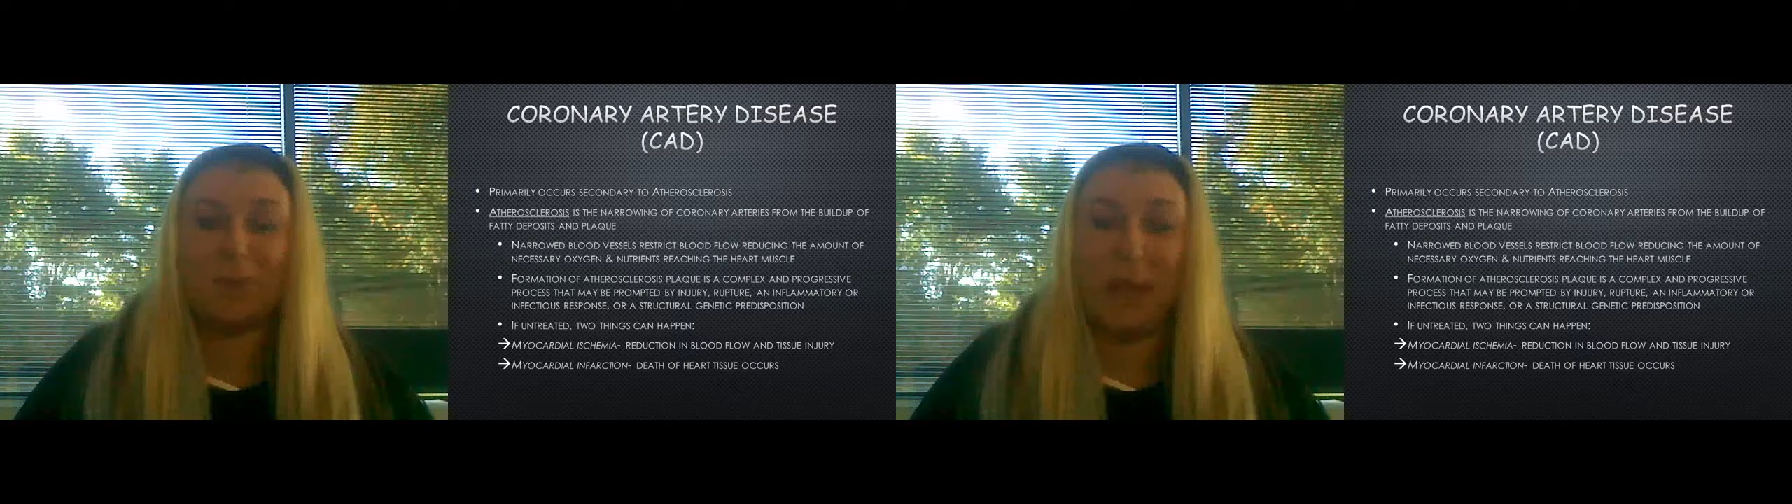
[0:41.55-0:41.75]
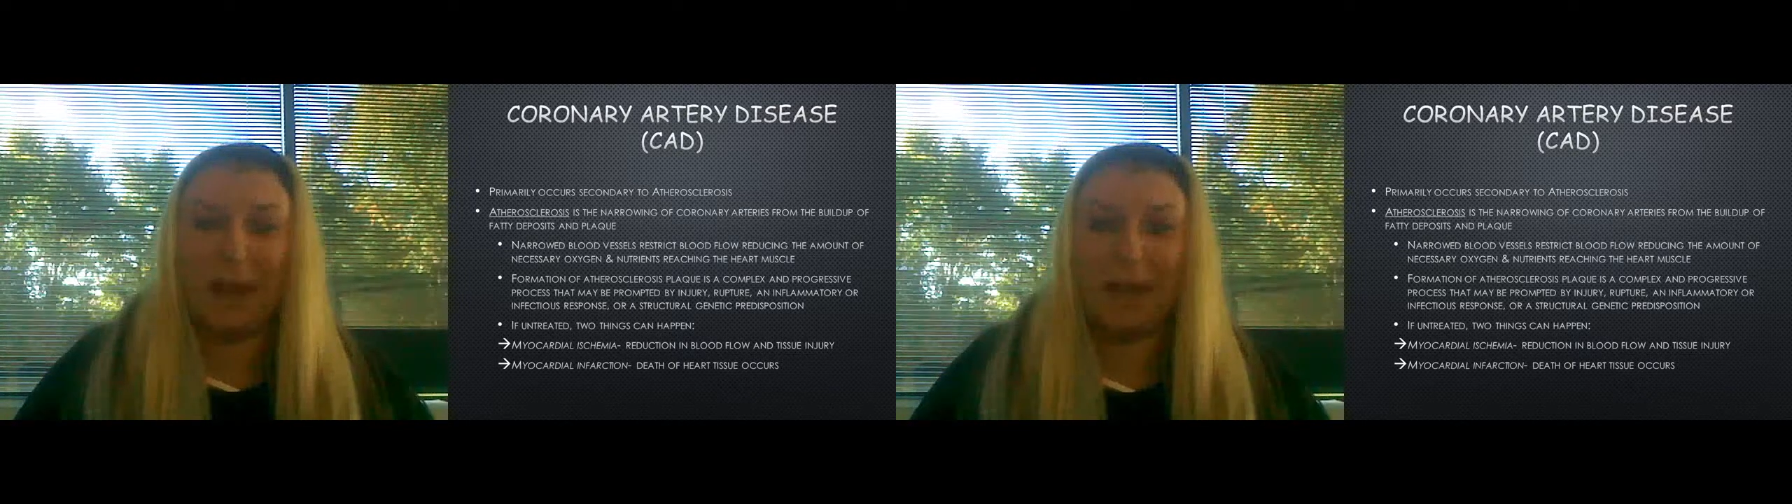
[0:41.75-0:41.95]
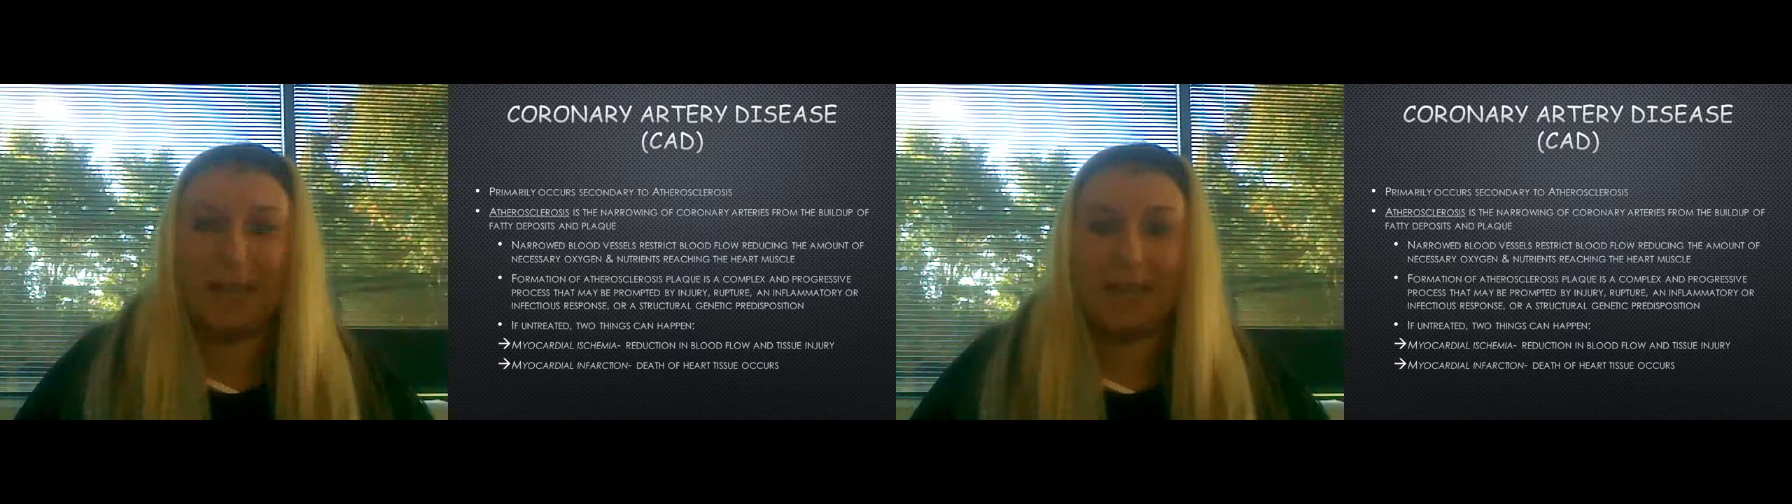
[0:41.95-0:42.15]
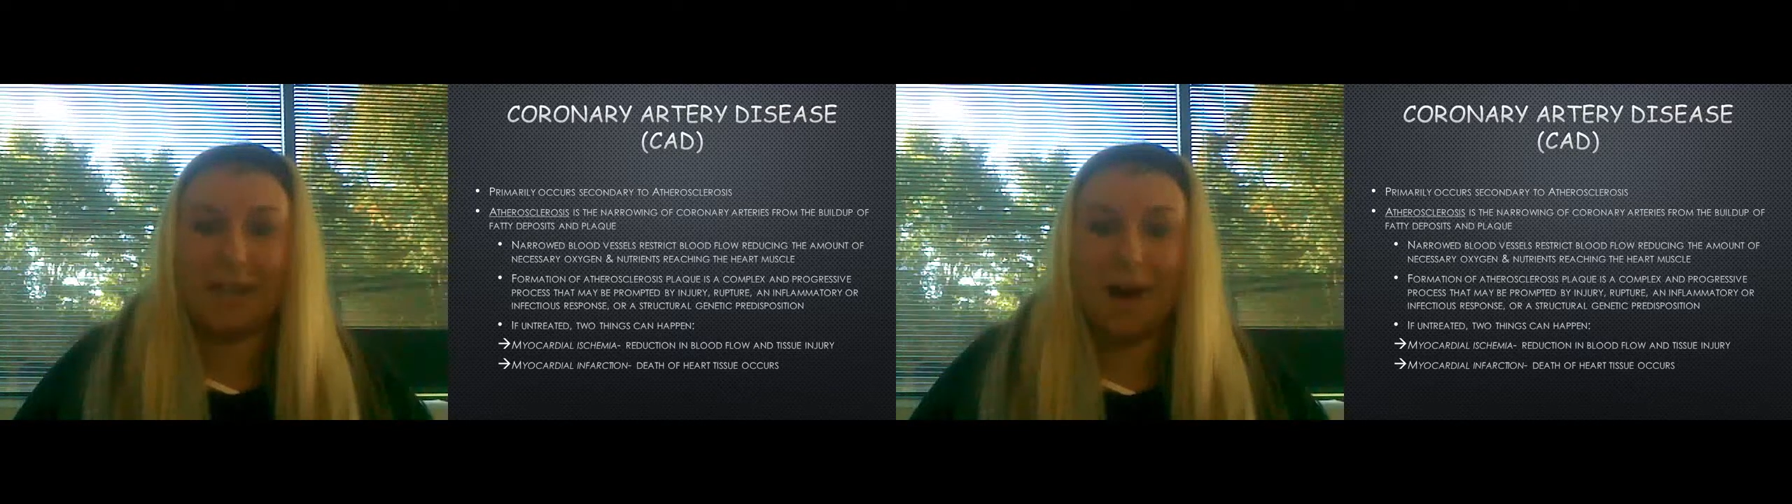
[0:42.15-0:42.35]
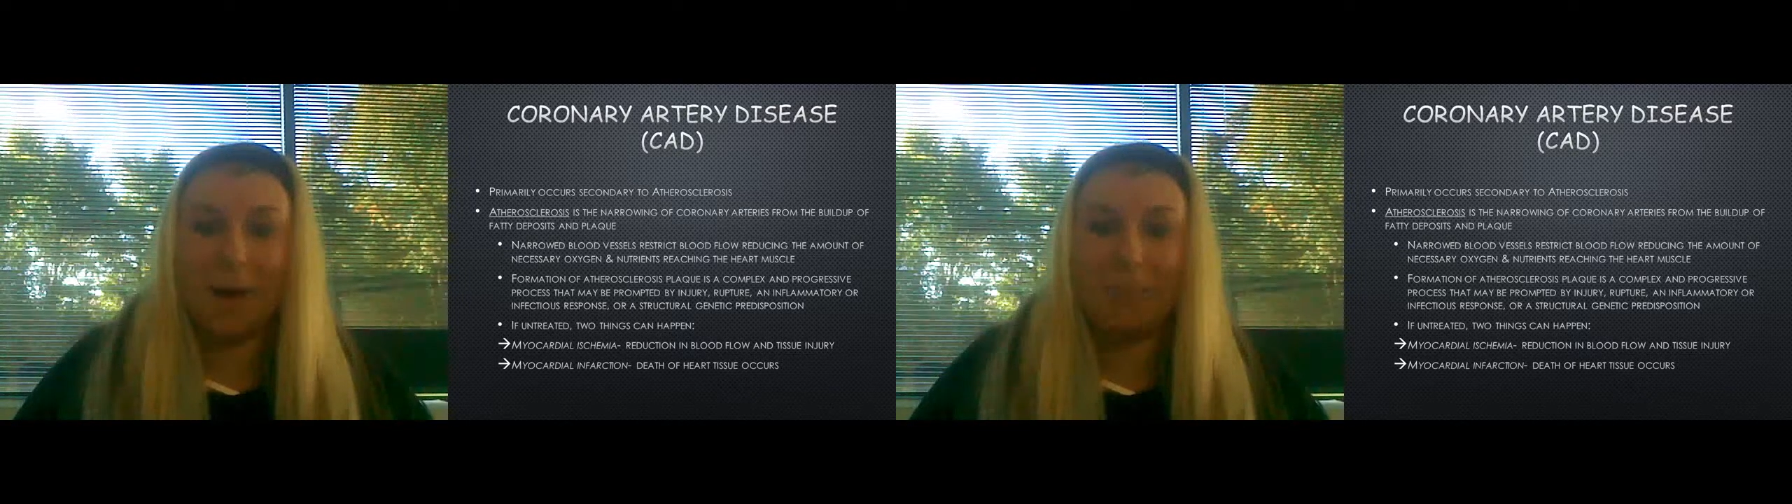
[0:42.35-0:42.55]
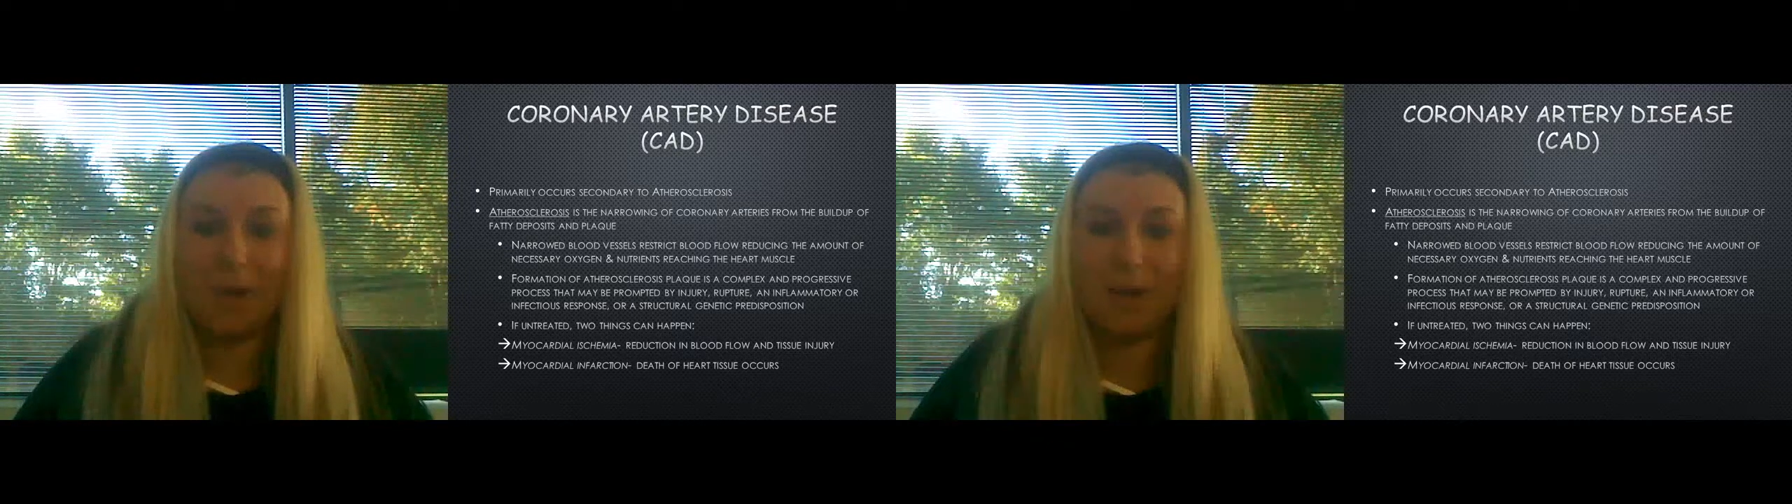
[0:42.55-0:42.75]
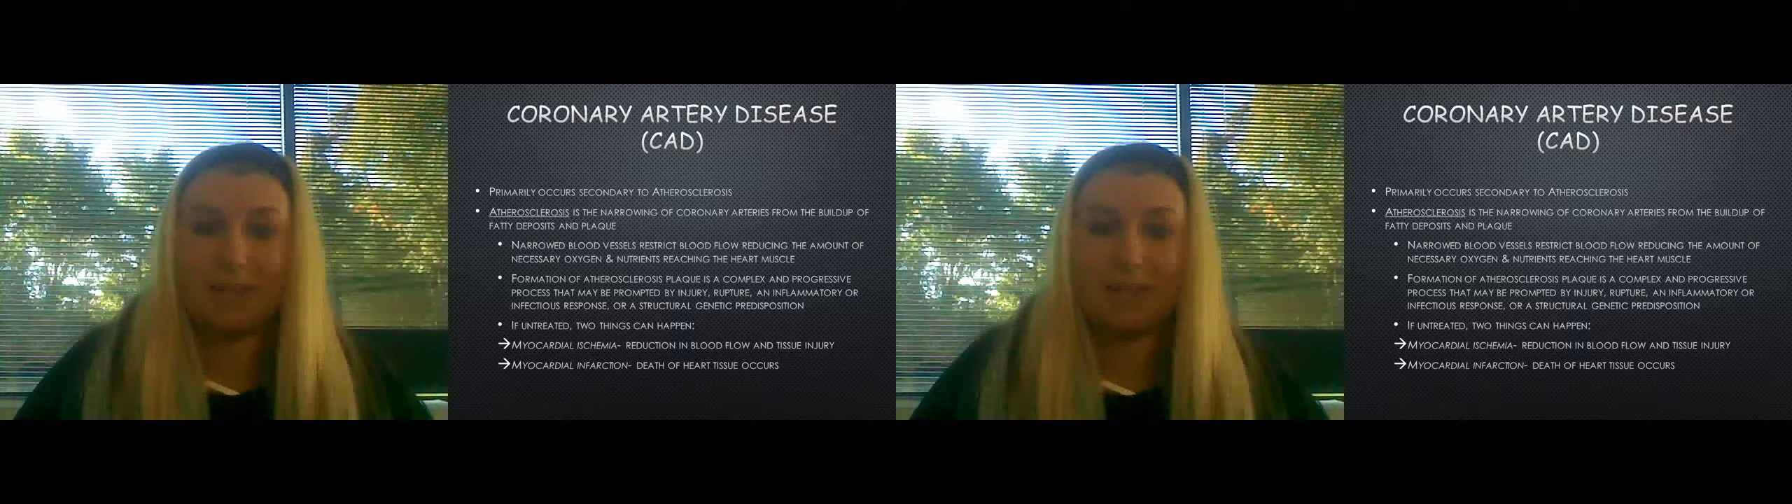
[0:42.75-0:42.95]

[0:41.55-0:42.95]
plaque is a complex